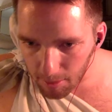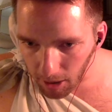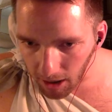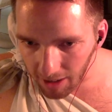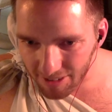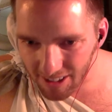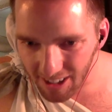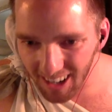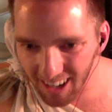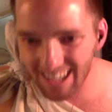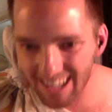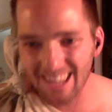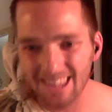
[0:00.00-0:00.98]
off
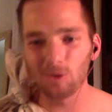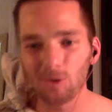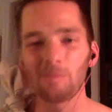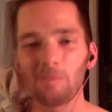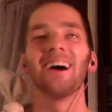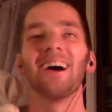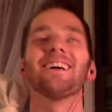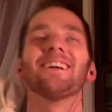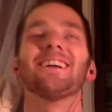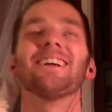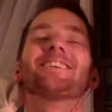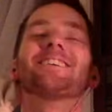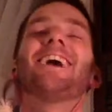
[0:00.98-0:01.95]
young in the
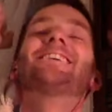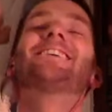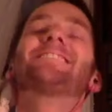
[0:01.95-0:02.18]
rebellion. Yes.